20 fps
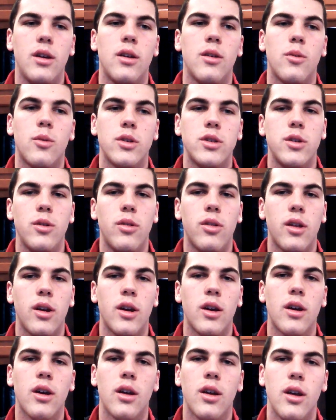what you
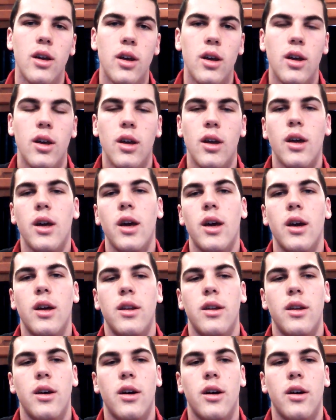think, and
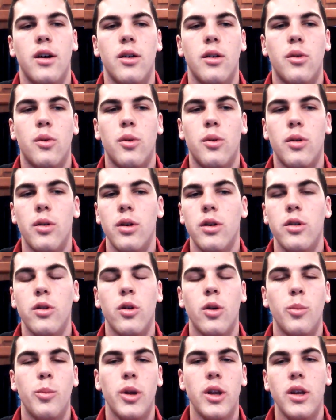or your
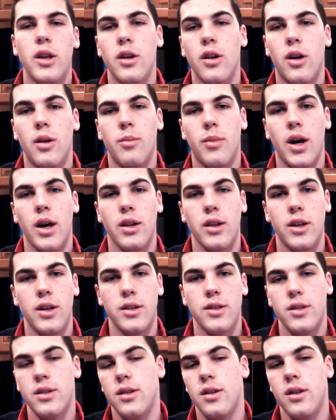opinion on my
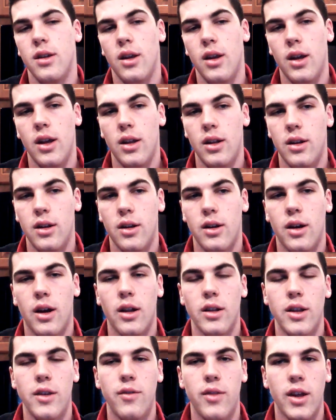list, and I'll
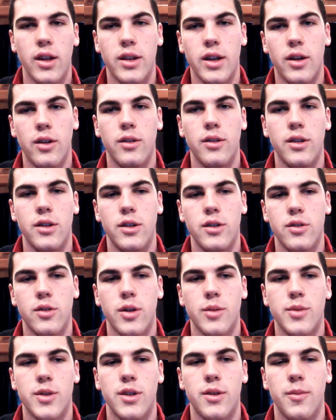leave that down in the
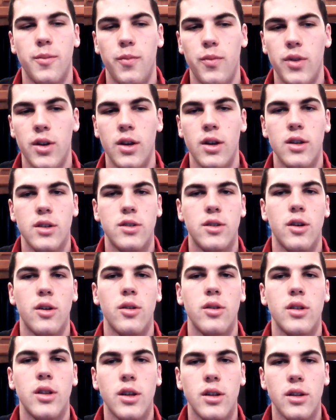description. So
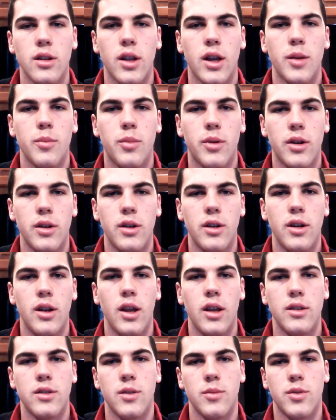click the like button
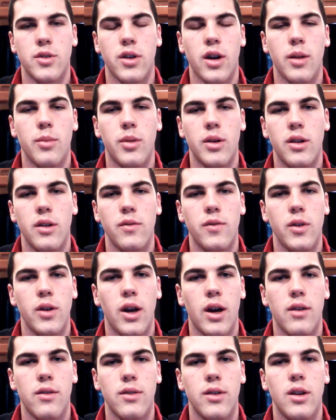and subscribe button if you
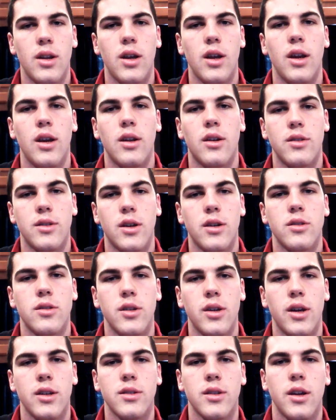haven't, and I'll talk to you
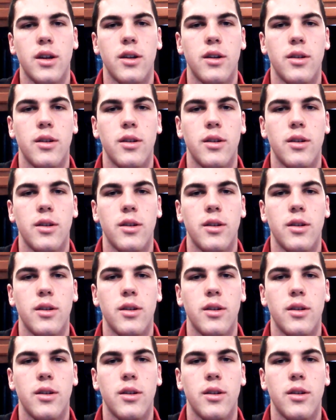guys later.